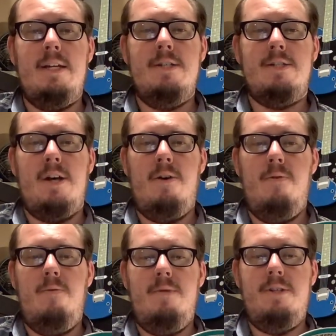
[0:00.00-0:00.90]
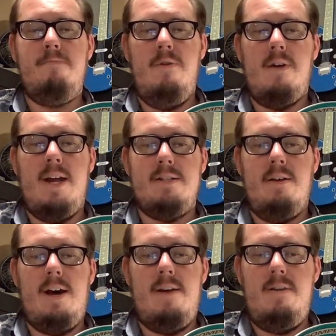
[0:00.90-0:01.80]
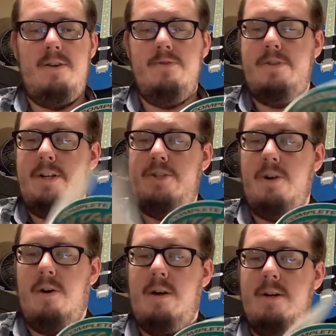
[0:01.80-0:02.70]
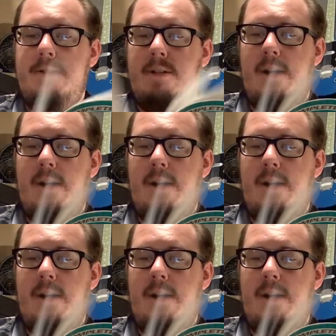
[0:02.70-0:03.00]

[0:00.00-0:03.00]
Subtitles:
So this book has a lot of interesting charts.